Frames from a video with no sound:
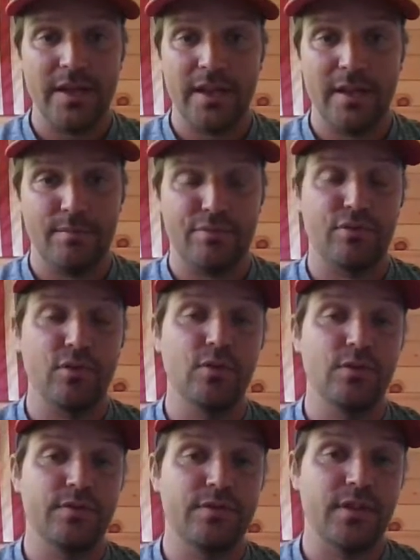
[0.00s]

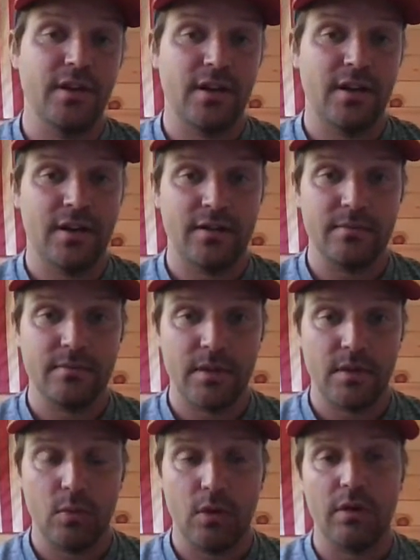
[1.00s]
improved
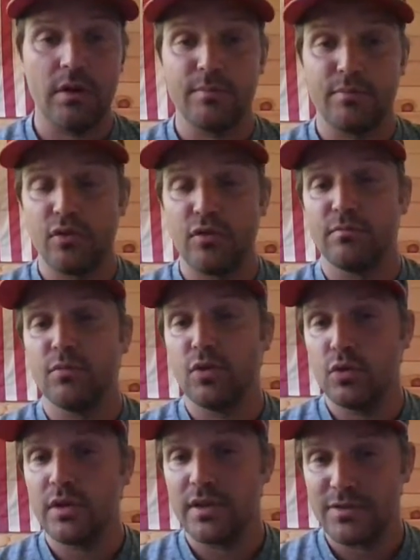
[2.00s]

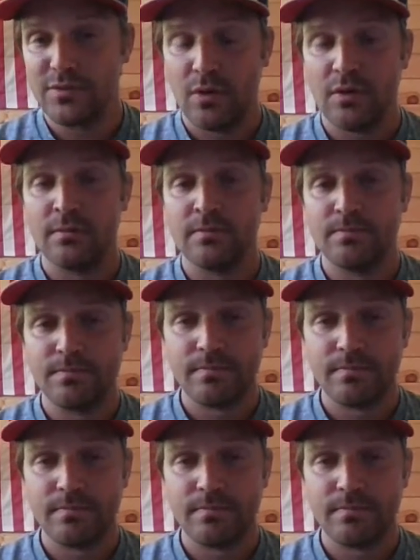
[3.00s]
mood is one.